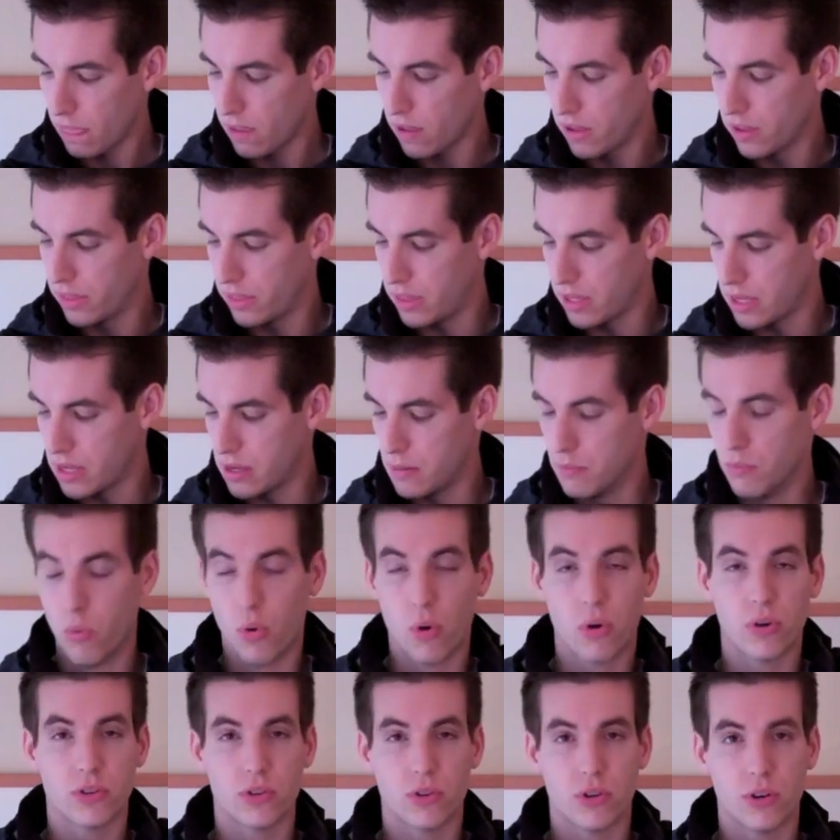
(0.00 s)
the
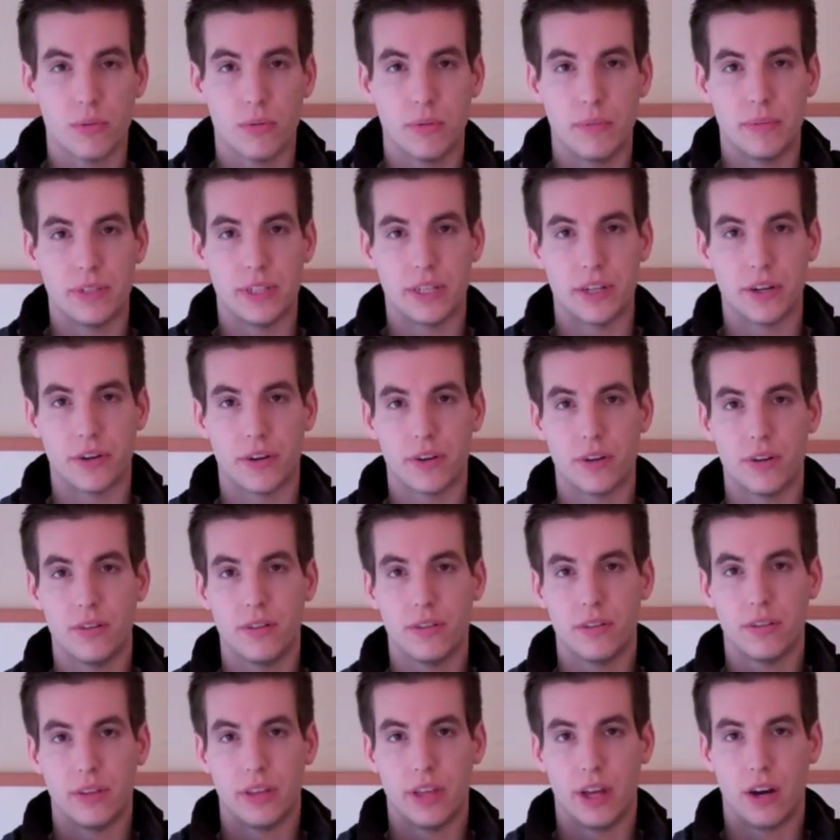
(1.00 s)
more durable
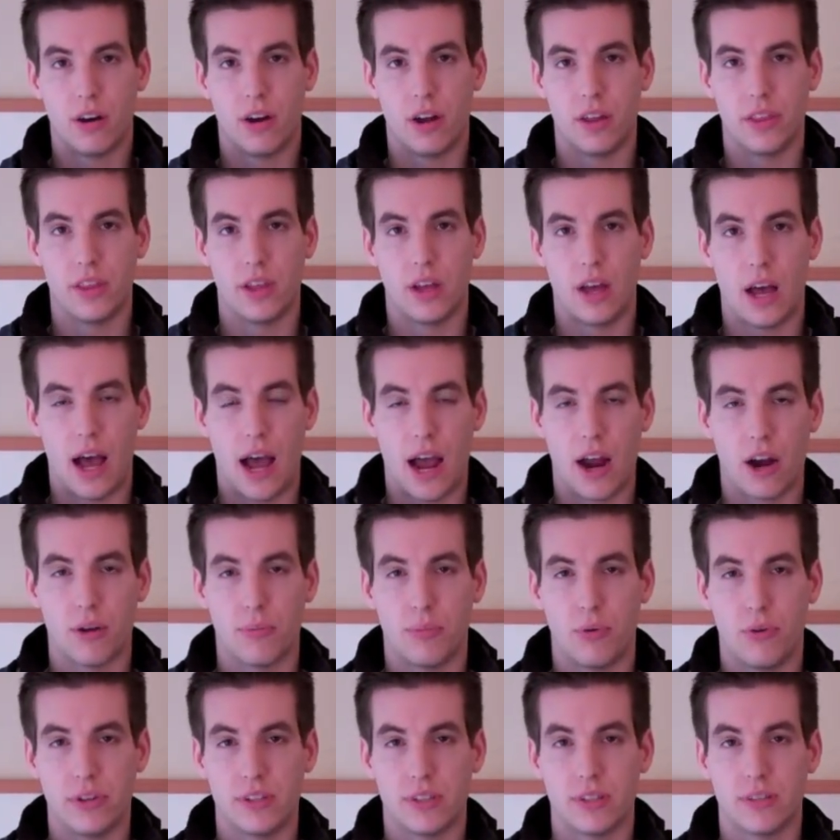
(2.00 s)
material that are on the higher
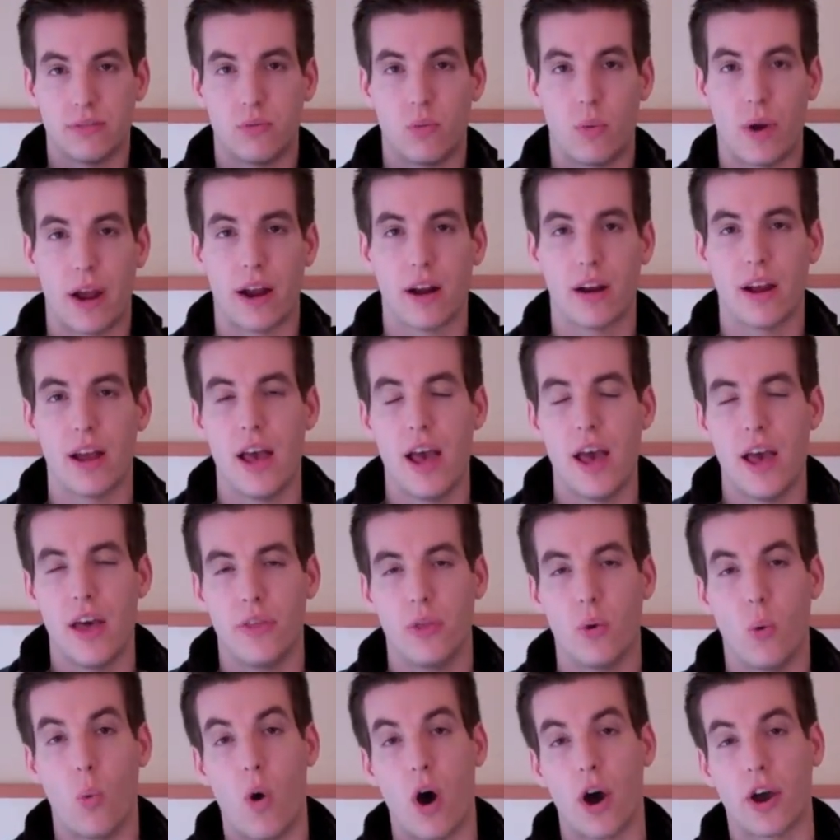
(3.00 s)
points of wear,
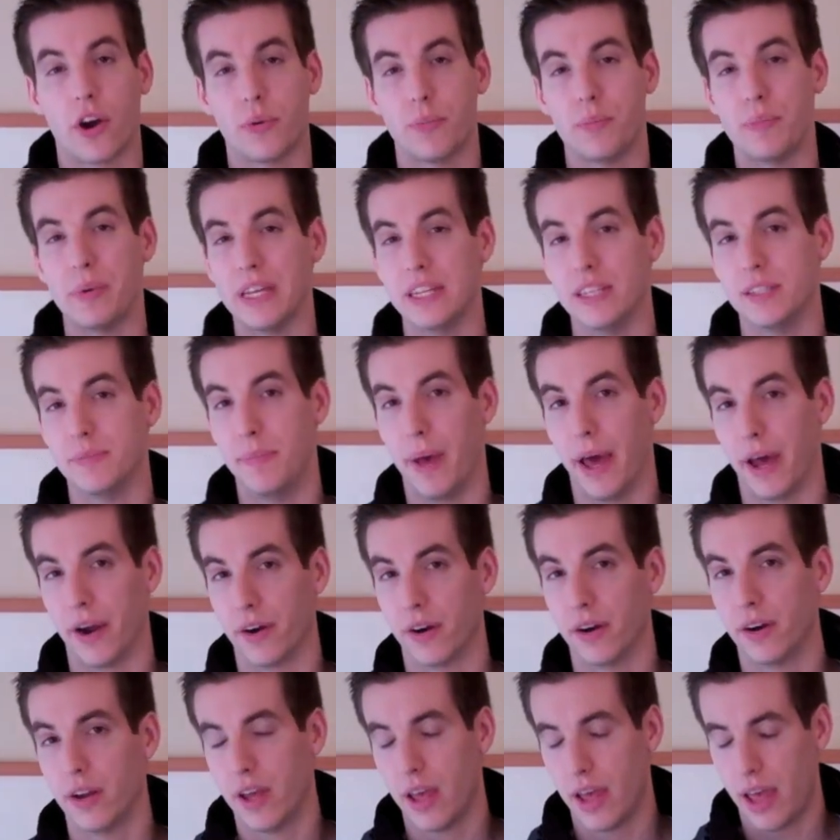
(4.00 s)
the water beads better.